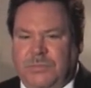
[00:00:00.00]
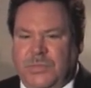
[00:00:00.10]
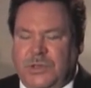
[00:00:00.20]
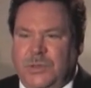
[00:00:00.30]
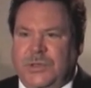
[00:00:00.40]

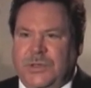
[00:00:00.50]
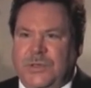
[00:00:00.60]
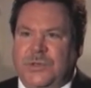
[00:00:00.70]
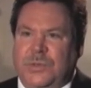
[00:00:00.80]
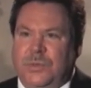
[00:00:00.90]

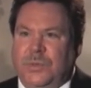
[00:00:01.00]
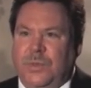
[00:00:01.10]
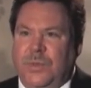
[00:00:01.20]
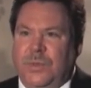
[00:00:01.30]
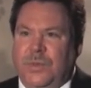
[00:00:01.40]
solutions
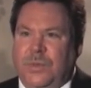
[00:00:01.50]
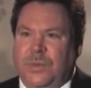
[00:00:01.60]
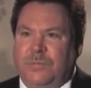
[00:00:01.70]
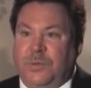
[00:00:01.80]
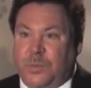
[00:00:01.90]
to
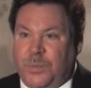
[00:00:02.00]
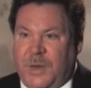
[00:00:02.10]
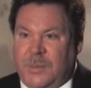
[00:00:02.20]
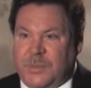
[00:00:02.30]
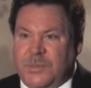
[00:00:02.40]
flow
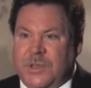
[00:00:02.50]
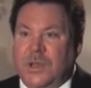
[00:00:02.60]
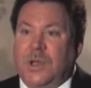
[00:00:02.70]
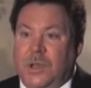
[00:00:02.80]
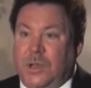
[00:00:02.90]
problems
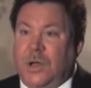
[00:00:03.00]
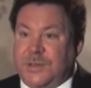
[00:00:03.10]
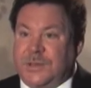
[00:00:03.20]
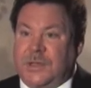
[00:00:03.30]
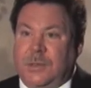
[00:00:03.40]

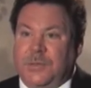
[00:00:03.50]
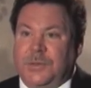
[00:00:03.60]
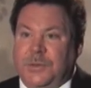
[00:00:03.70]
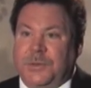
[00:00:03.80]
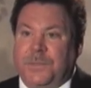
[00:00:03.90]
caused us to come to you.